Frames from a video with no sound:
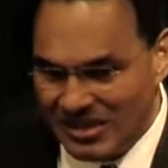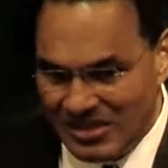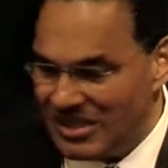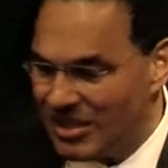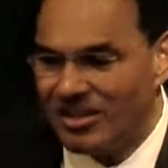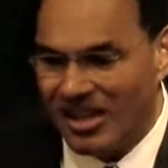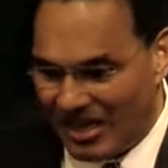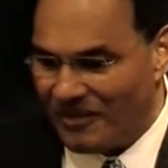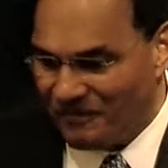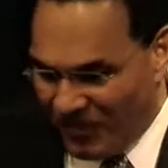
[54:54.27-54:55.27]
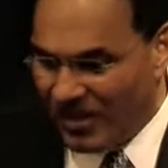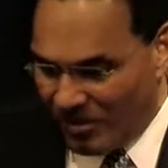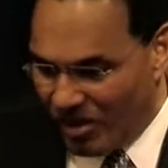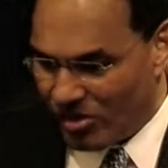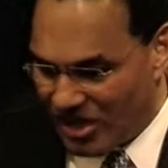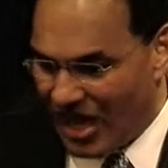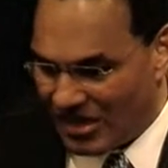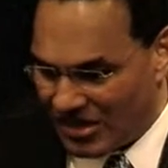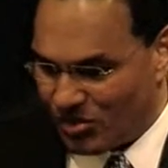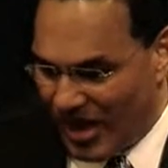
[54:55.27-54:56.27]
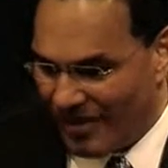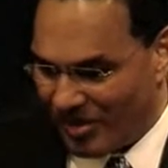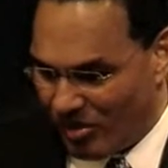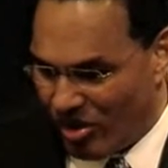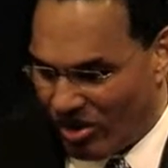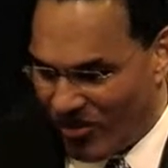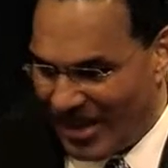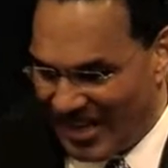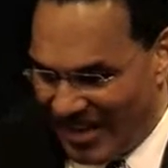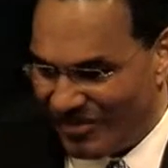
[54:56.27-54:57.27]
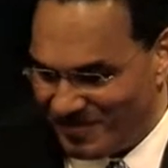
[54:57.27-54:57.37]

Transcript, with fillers: these are the kind of fundamental challenges we have in America right now.